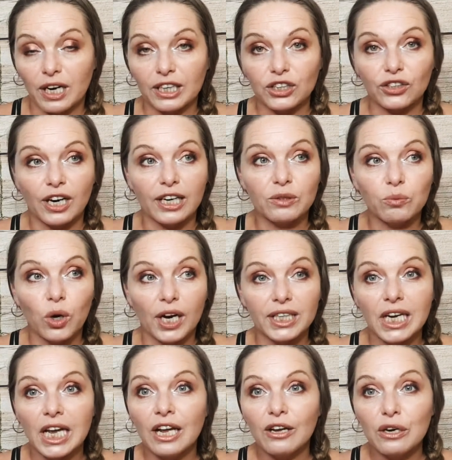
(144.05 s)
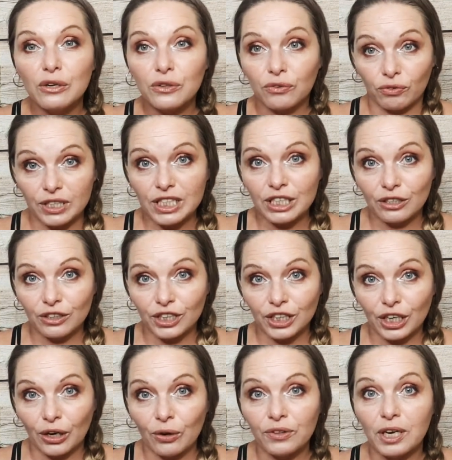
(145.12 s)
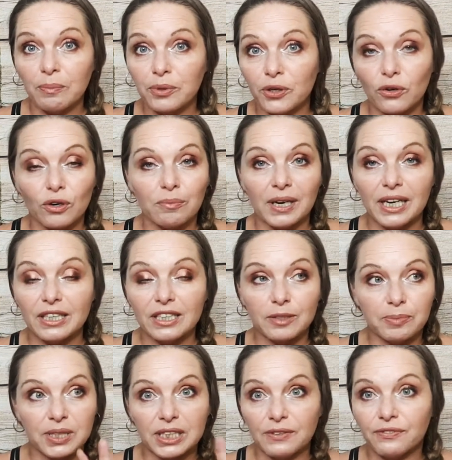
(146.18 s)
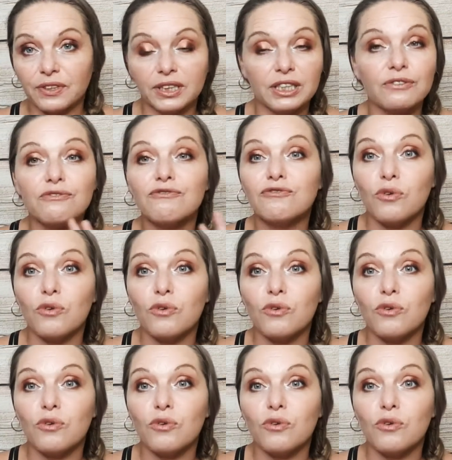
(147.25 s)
I tried one three years ago that PÜR made specifically